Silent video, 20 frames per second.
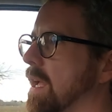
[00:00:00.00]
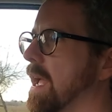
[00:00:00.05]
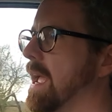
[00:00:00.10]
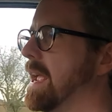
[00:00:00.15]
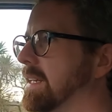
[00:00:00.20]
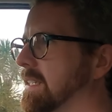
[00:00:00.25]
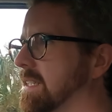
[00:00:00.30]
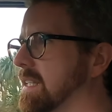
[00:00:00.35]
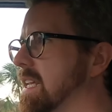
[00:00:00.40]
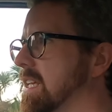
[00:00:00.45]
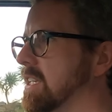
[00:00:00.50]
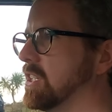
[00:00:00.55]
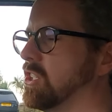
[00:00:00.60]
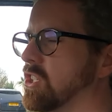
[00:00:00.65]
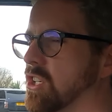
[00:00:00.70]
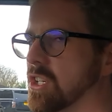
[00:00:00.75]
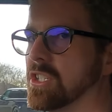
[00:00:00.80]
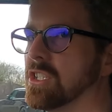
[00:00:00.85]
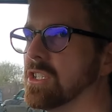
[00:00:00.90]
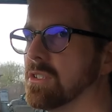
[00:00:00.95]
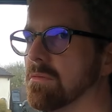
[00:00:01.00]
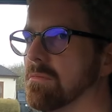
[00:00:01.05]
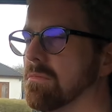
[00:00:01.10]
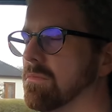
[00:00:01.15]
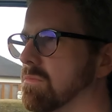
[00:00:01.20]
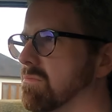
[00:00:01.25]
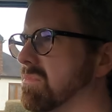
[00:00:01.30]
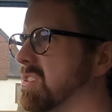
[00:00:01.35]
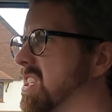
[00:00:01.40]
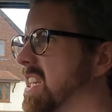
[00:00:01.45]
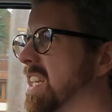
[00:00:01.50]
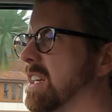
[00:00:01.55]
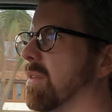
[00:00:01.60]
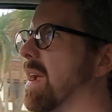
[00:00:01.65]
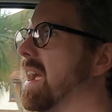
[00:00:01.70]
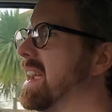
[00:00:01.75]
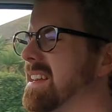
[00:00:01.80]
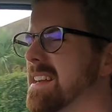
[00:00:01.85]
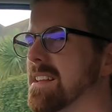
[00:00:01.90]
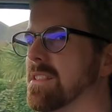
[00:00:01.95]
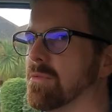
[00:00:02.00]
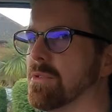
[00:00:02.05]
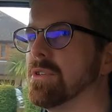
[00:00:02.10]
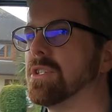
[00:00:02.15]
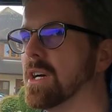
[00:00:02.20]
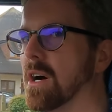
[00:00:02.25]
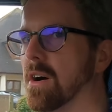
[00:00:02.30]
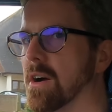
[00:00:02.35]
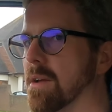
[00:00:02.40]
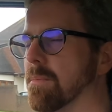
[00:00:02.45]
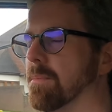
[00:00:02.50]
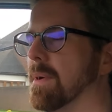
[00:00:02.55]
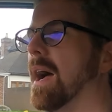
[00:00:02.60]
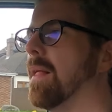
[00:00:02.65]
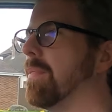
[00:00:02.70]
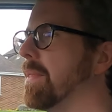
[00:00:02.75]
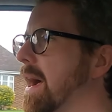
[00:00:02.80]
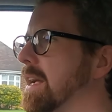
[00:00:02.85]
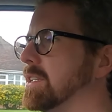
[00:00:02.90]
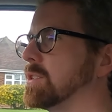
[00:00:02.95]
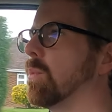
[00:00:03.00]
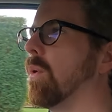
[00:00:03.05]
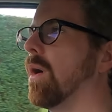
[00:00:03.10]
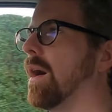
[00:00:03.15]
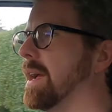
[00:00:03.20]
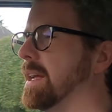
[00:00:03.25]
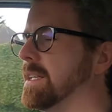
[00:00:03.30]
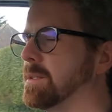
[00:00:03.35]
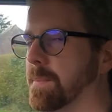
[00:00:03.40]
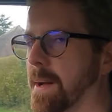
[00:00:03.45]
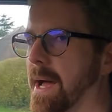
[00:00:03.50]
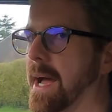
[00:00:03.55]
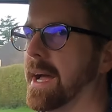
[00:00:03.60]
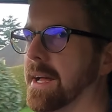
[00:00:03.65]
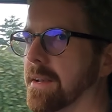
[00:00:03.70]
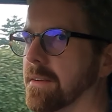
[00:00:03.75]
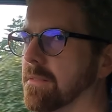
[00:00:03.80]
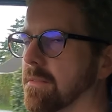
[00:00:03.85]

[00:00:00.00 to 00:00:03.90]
is this just degraded through time and that's why it's bad?